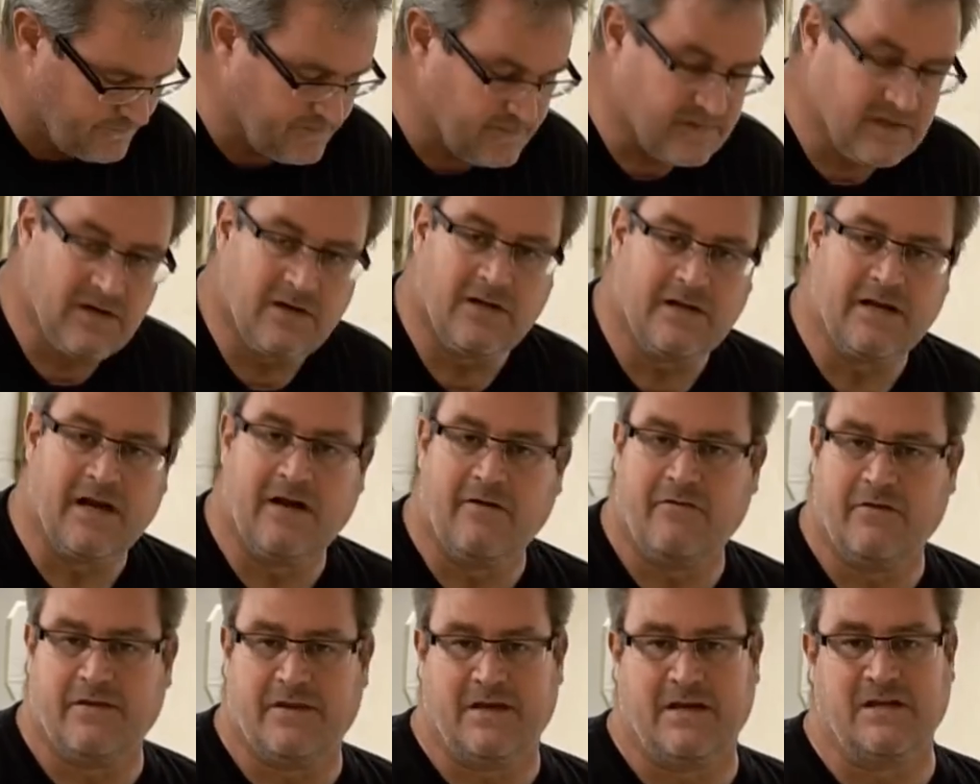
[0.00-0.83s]
Nearly
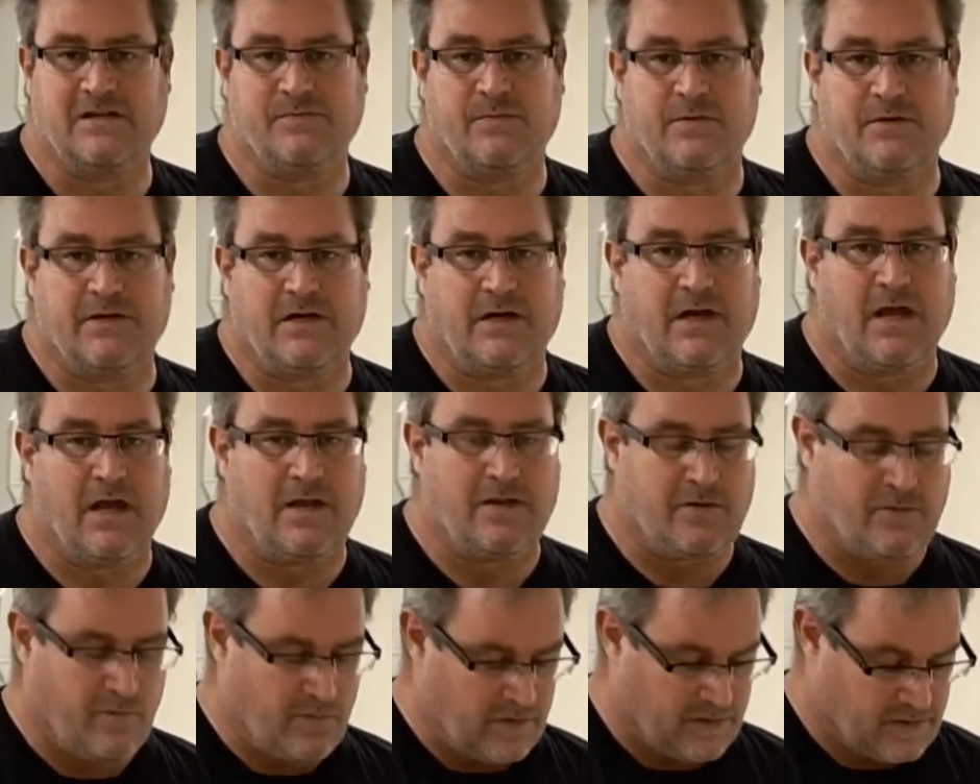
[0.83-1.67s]
everything is put
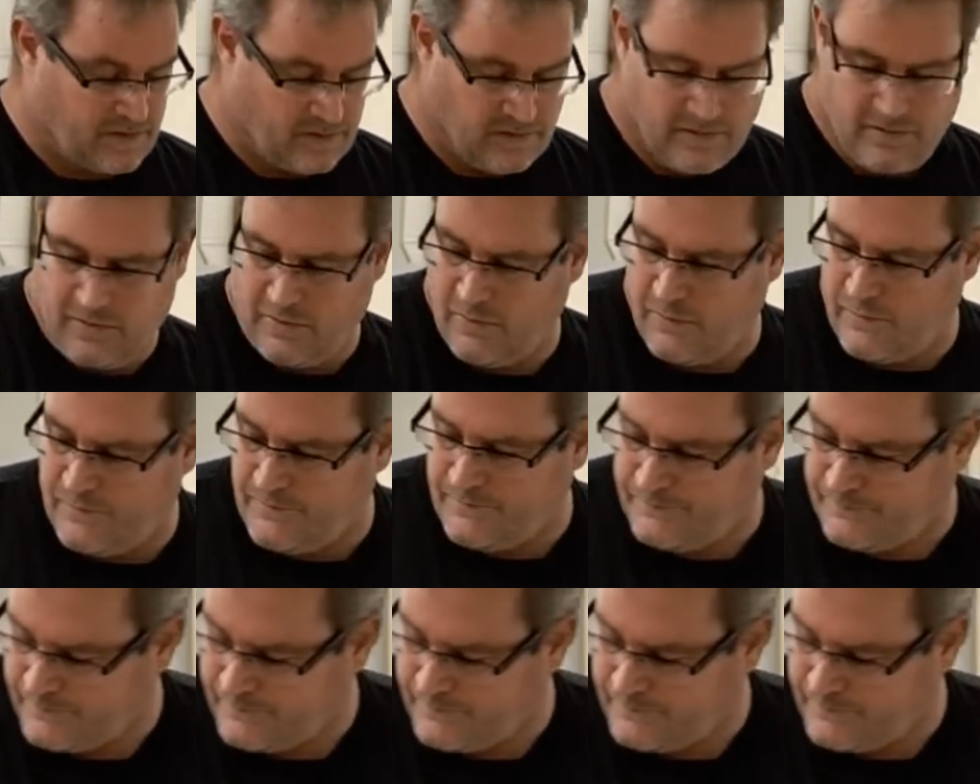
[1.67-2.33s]
together with glue,